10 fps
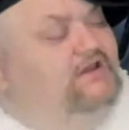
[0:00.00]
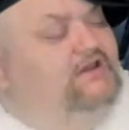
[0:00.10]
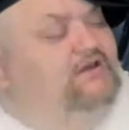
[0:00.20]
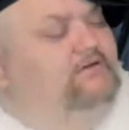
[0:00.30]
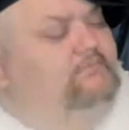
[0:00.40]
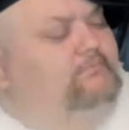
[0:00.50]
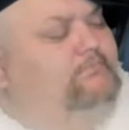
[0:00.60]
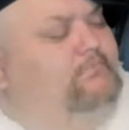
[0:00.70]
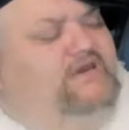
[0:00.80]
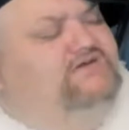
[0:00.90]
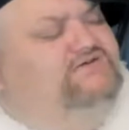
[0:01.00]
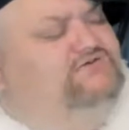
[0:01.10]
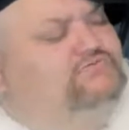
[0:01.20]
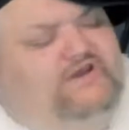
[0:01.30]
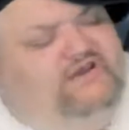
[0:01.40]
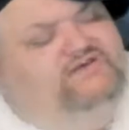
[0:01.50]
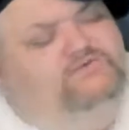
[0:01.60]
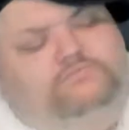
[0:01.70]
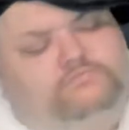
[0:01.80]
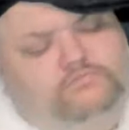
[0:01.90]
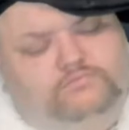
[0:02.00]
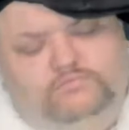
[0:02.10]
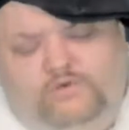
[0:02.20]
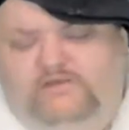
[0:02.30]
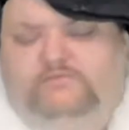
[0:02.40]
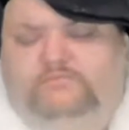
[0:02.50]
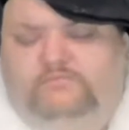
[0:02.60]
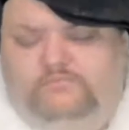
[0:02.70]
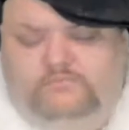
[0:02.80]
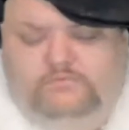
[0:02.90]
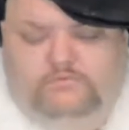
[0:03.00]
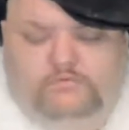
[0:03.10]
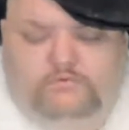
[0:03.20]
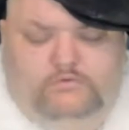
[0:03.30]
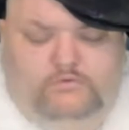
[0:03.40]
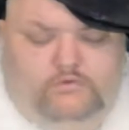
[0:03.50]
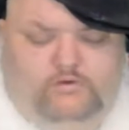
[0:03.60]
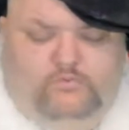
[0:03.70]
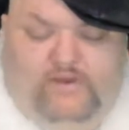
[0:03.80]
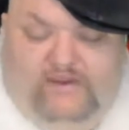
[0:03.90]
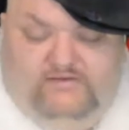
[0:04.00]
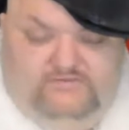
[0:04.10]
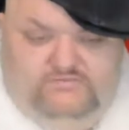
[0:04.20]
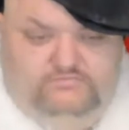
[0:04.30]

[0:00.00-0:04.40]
and make us erect. What? Erect.